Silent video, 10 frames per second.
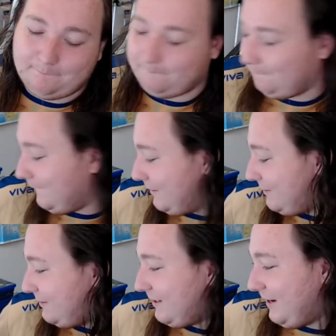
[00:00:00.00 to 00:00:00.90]

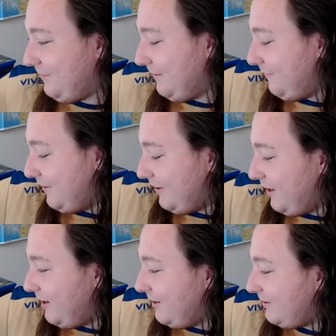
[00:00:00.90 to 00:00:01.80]
Let's keep that for the
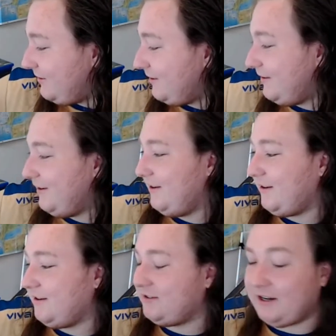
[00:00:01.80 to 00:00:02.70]
last.
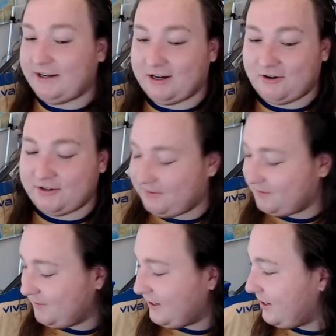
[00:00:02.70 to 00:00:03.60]
Guitar Hero times
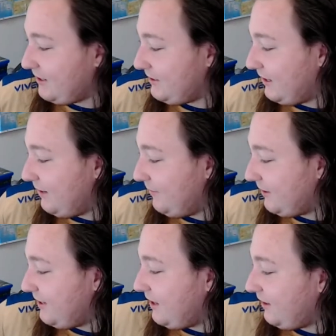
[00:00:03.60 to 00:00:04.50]

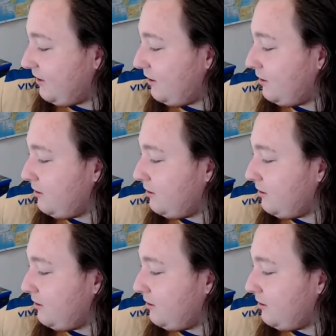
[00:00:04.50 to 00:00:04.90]
Metallica,